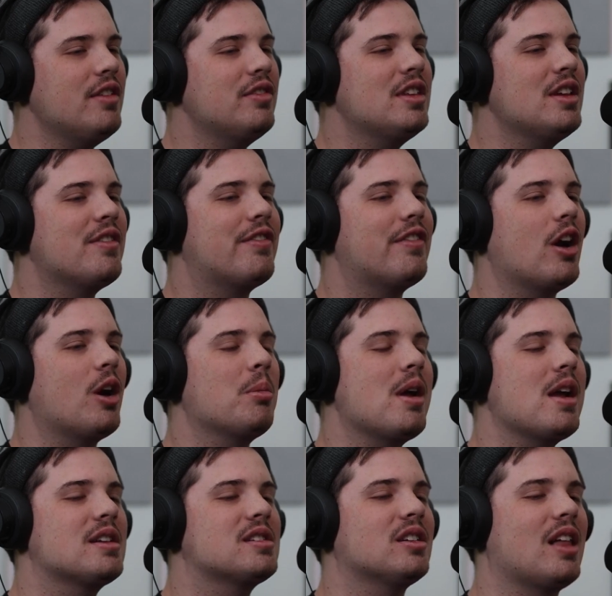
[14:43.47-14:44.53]
lived in
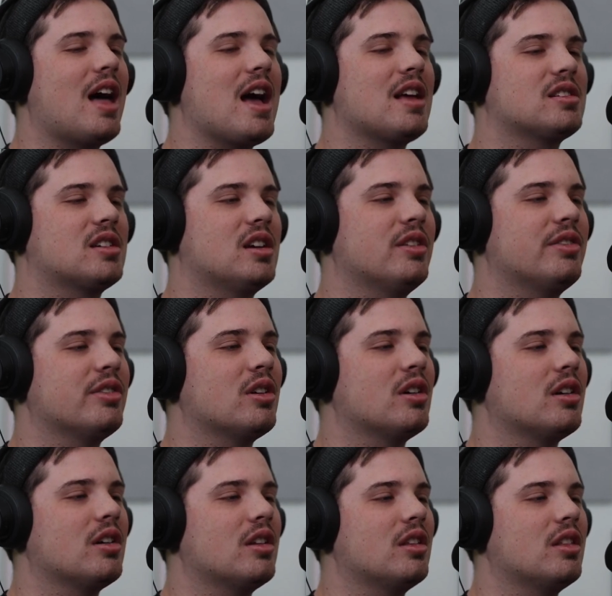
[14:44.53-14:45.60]
Fairbanks, Alaska
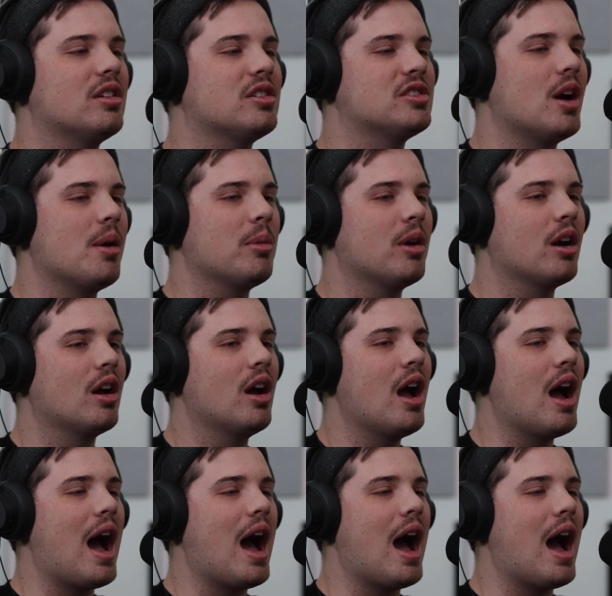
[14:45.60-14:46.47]
for the summer.